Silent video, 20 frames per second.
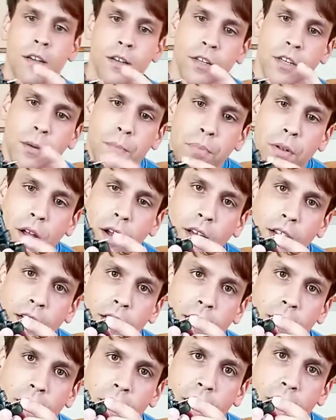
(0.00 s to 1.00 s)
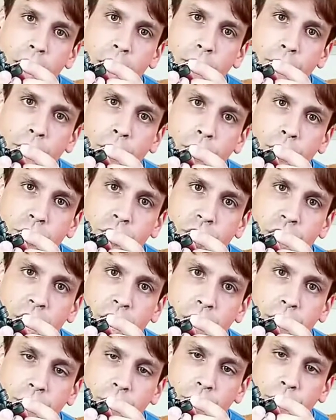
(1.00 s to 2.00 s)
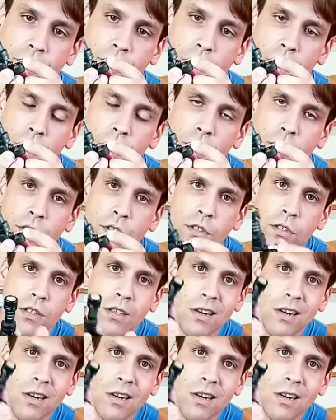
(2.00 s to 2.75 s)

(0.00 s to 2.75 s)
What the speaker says: you plug it into the headphone jack of your phone,